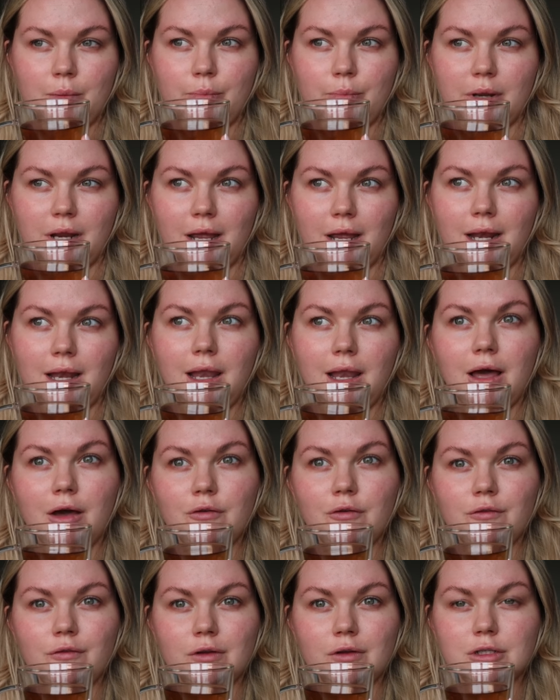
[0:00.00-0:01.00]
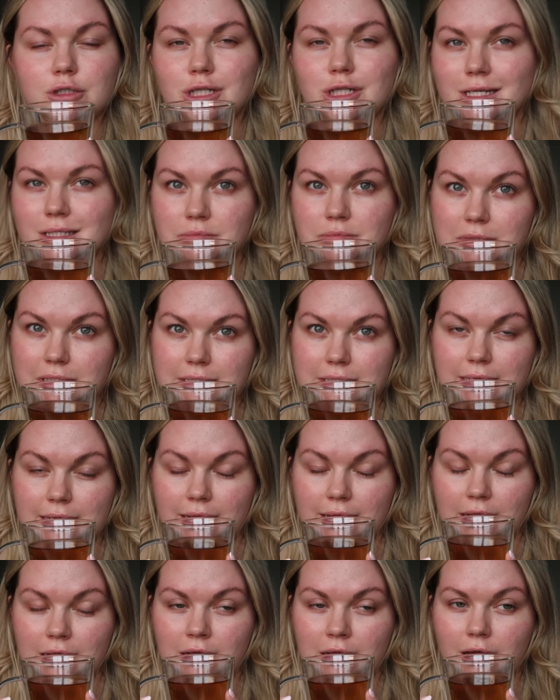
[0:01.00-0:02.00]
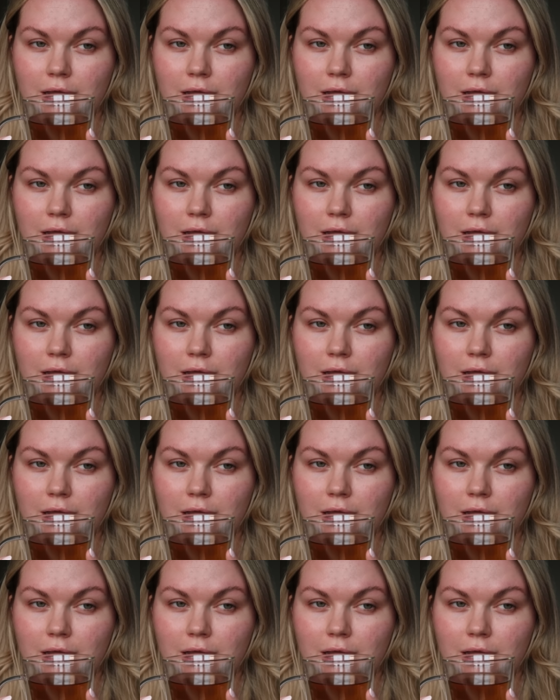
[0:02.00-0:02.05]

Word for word: but I love jasmine tea,